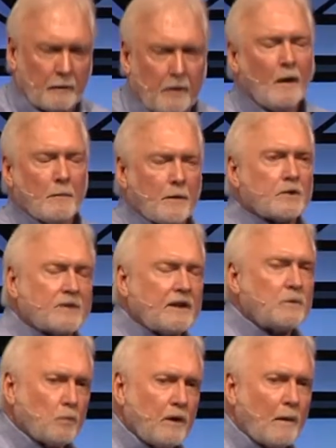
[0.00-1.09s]
you? I say,
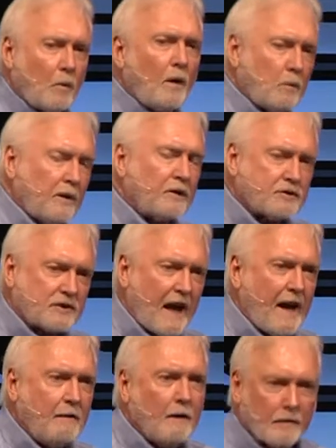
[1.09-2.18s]
number one, when you're
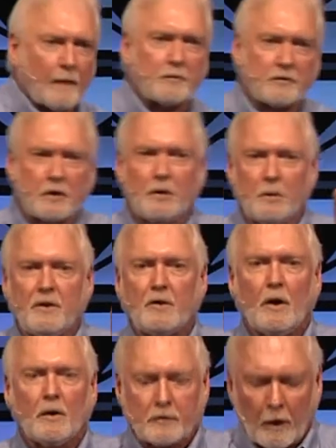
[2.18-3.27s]
saved, number two, when
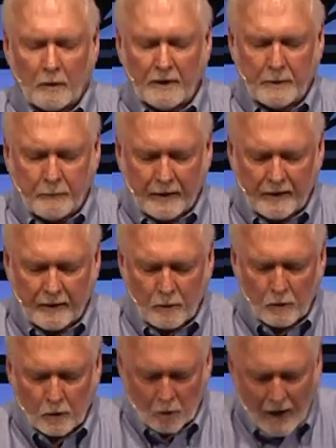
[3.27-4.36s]
you're totally dependent
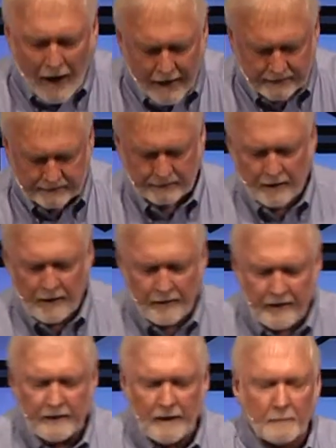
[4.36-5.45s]
on Christ, and
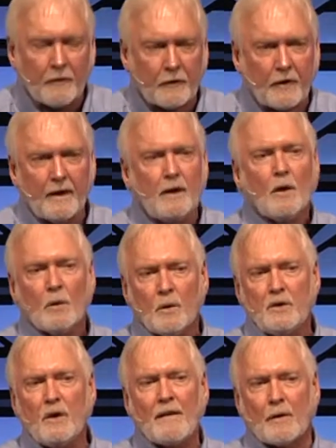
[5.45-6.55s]
then number three, when
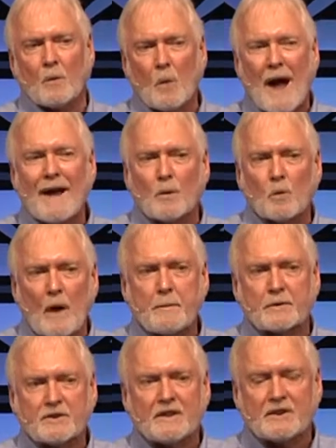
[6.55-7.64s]
you have the right
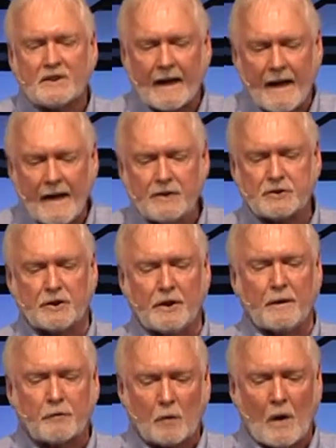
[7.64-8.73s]
representation
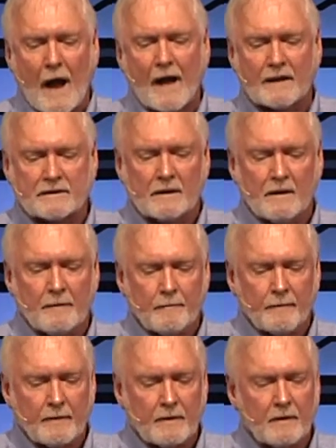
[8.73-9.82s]
of Christ,
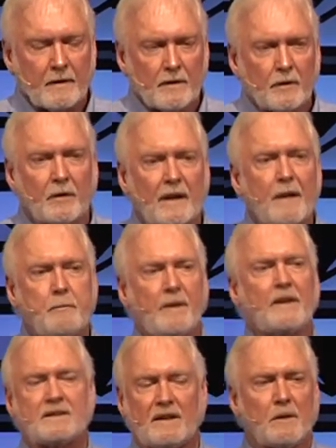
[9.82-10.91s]
you can have
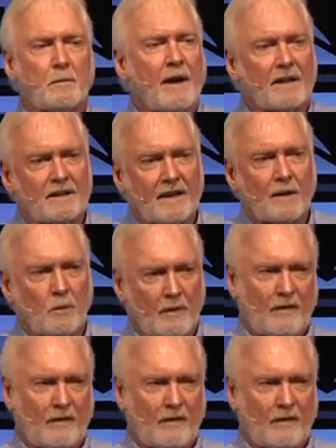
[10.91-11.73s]
peace that nobody can take with